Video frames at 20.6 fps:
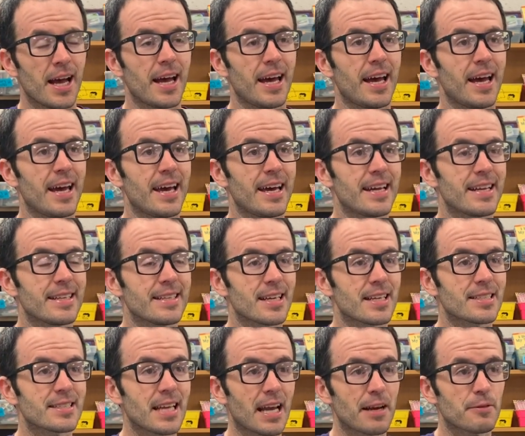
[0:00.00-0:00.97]
And uh,
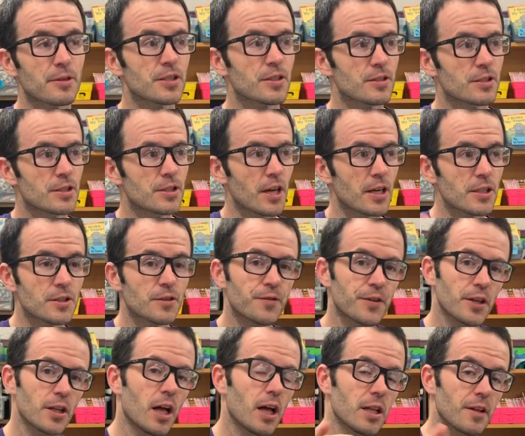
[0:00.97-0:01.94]
Cyrus does
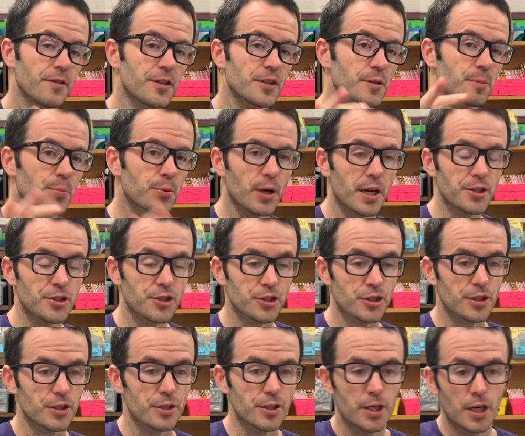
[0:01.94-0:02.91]
feel all of this
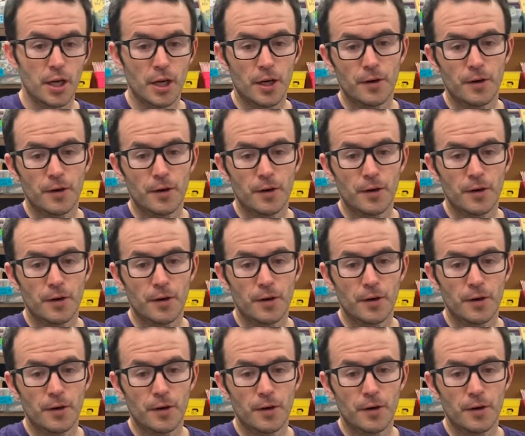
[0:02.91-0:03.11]
pressure